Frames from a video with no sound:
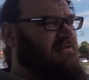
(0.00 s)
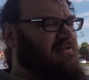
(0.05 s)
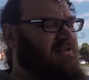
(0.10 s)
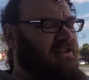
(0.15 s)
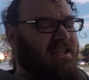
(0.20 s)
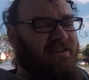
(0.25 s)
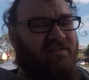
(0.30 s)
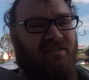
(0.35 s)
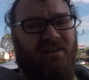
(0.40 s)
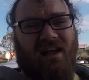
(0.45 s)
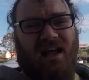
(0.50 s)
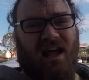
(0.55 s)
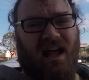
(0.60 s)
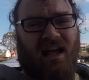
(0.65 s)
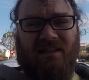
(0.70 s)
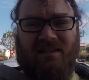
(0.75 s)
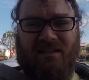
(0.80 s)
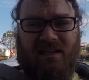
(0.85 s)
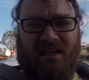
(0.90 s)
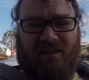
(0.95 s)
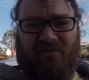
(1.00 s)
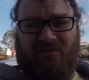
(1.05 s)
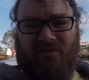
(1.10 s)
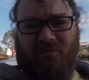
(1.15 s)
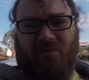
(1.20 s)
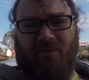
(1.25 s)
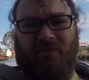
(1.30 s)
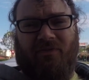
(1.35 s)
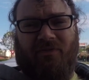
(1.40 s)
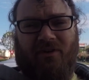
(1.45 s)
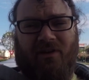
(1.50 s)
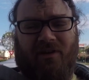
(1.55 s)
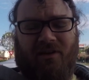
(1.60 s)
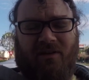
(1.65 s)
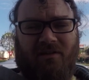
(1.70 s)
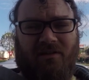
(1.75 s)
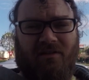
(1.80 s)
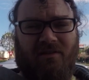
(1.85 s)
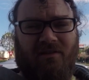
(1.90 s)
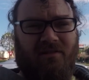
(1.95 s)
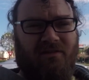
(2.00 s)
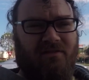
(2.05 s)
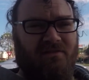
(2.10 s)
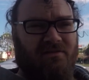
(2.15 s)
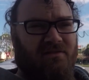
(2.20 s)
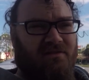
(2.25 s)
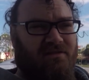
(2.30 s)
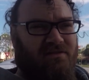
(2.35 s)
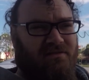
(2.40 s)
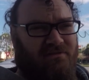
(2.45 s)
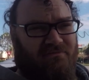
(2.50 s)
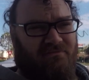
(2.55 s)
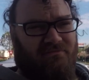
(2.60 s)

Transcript: even a hot day if you prefer, just